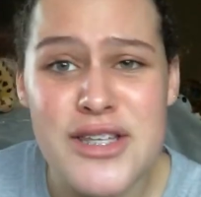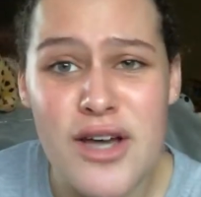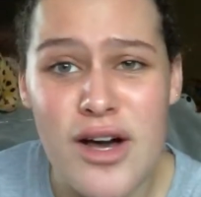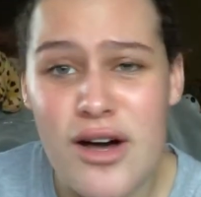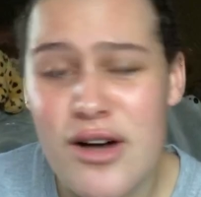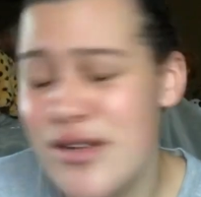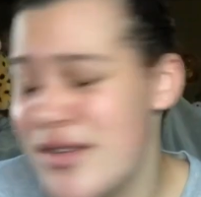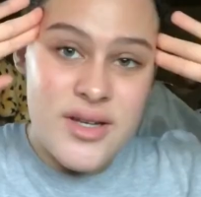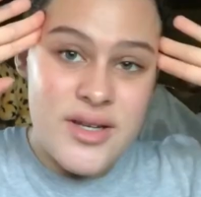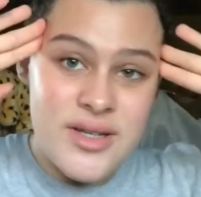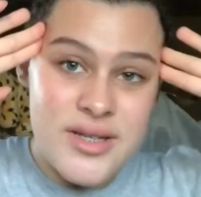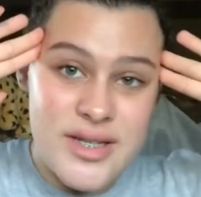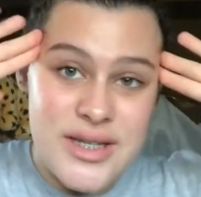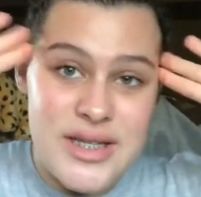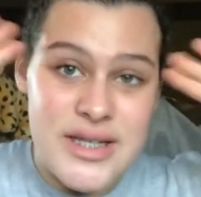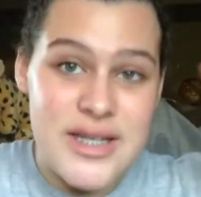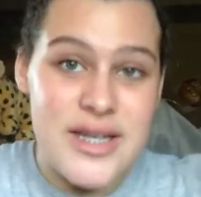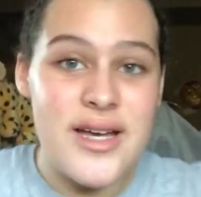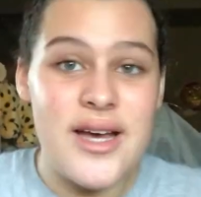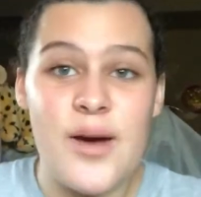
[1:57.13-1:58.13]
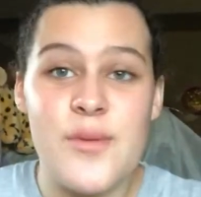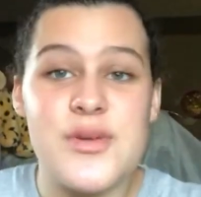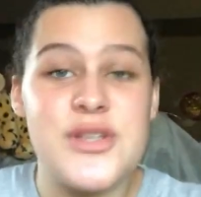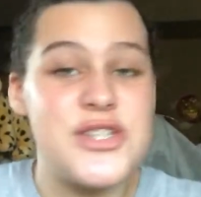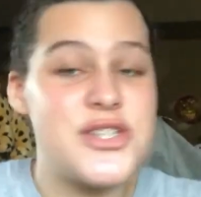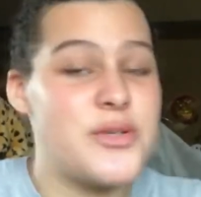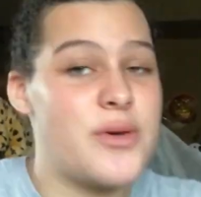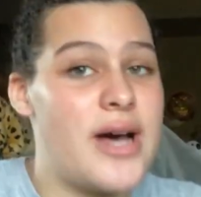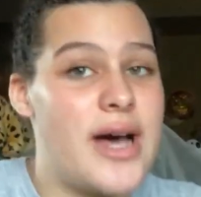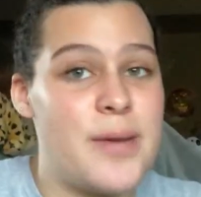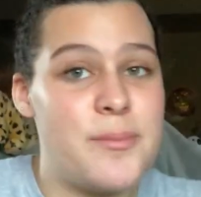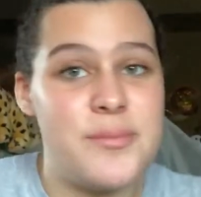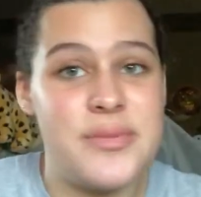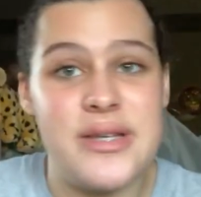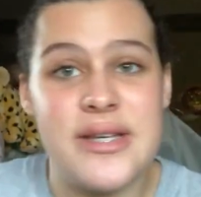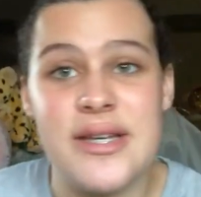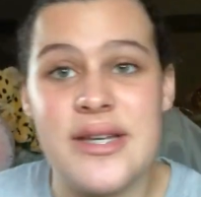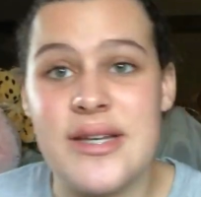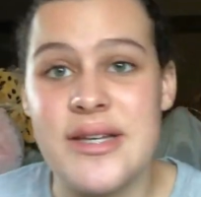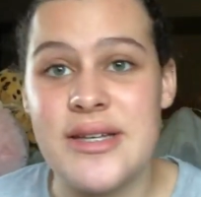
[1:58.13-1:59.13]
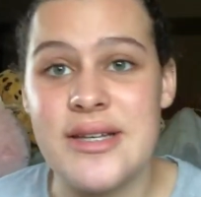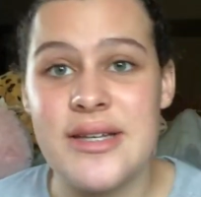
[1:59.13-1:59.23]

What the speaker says: Y'all, honey, I was so happy.